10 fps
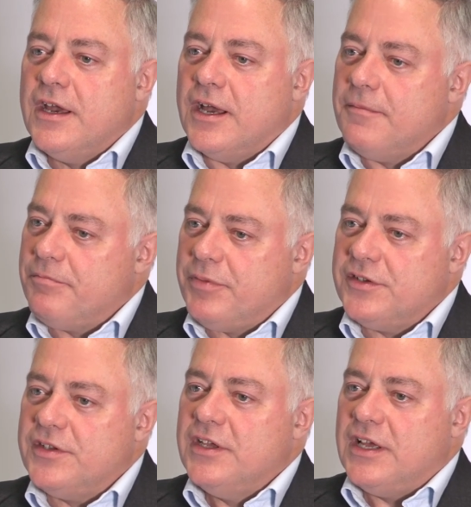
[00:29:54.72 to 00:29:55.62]

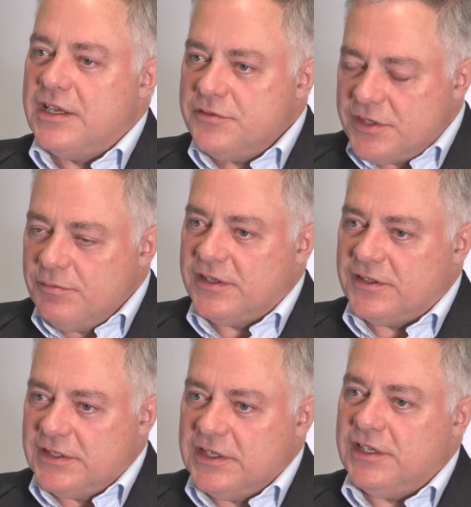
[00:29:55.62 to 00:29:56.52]
But
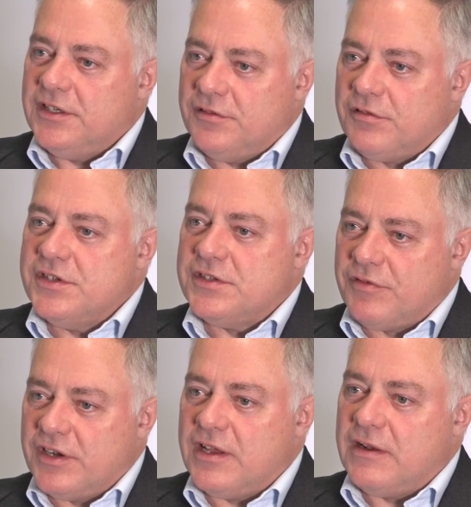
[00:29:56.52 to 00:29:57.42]
ultimately, there is a
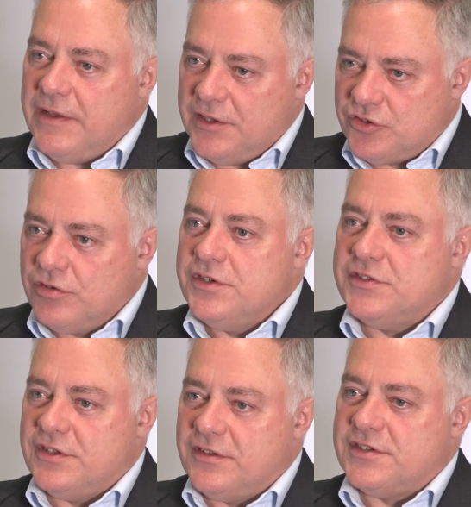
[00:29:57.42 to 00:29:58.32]
very clear
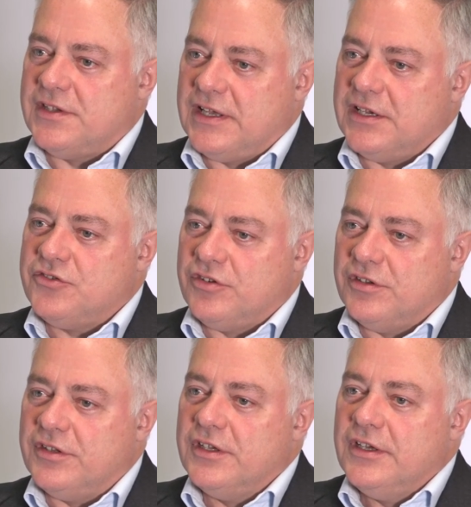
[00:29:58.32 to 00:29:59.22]
choice in this
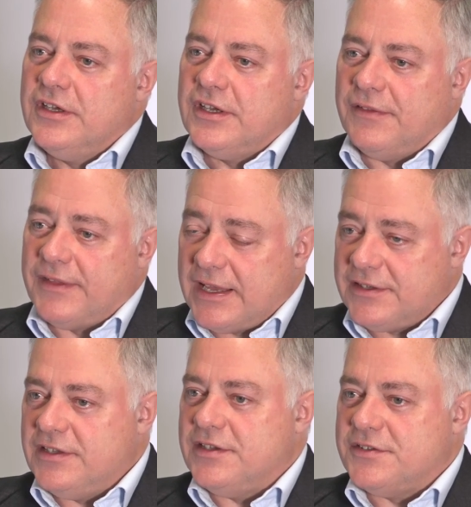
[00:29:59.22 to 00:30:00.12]
election, and
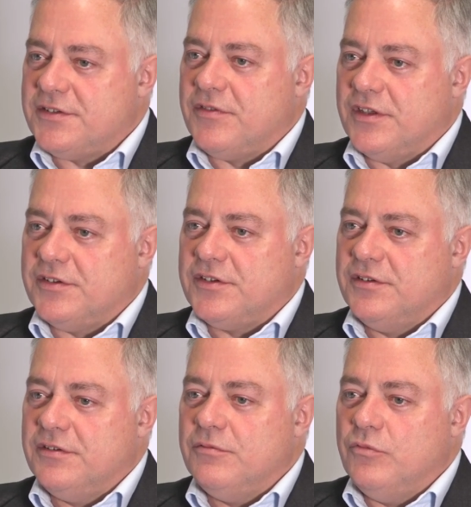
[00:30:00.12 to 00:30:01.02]
that is that
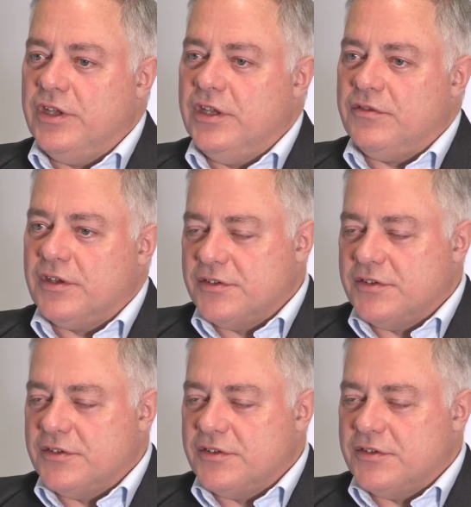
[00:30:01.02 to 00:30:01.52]
we, the